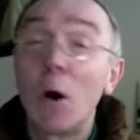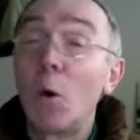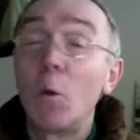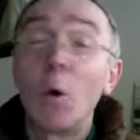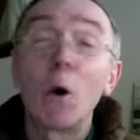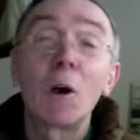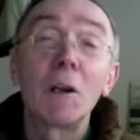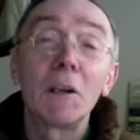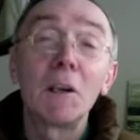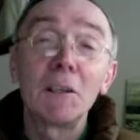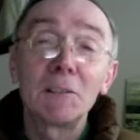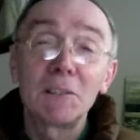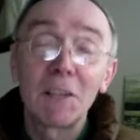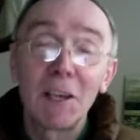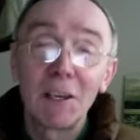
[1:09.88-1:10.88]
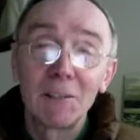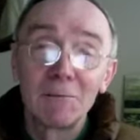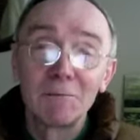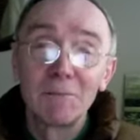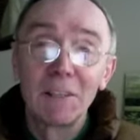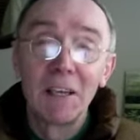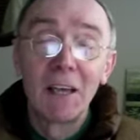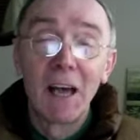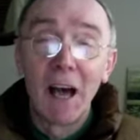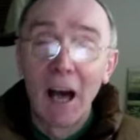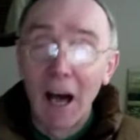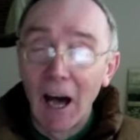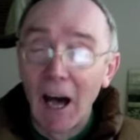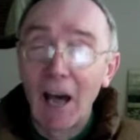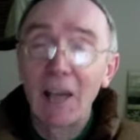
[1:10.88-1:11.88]
What can I say?
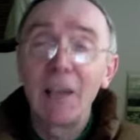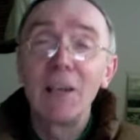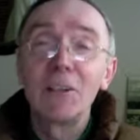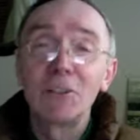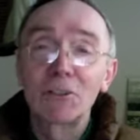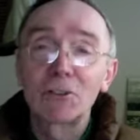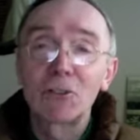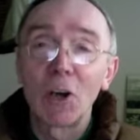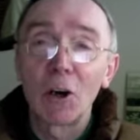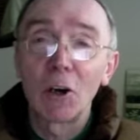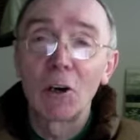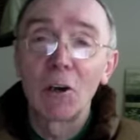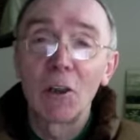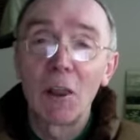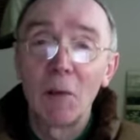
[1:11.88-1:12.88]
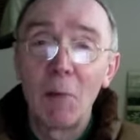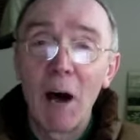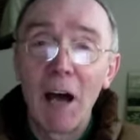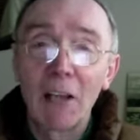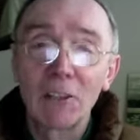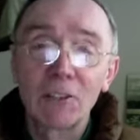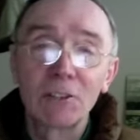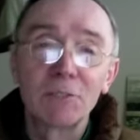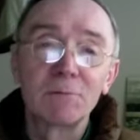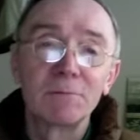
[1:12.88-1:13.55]
I struck the match.